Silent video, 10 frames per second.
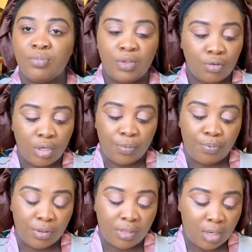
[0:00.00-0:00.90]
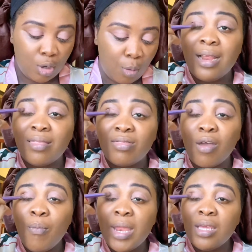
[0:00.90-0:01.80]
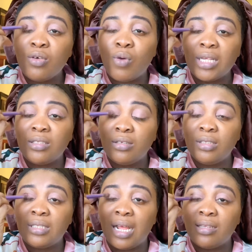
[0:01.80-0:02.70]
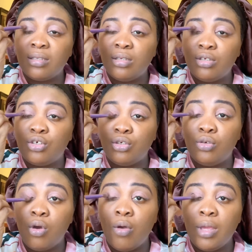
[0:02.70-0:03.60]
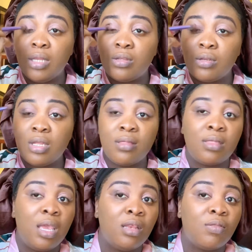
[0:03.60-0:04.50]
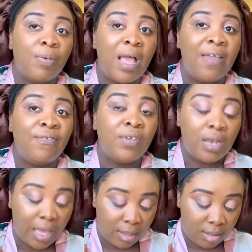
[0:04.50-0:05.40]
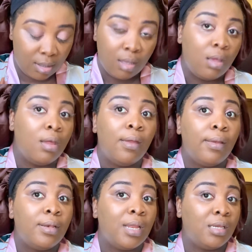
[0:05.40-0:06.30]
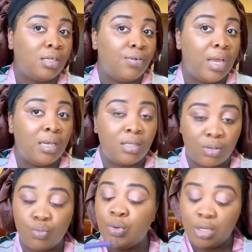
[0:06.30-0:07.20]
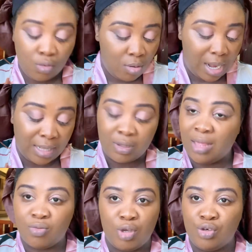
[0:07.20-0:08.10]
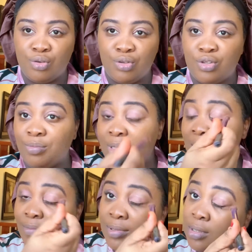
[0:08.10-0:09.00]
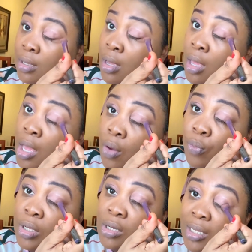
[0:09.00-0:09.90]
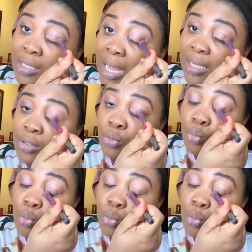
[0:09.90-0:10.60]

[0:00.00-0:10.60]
do the procedure there's so many questions that should go into these things but i feel like nigerians we don't like to ask questions sometimes we just like to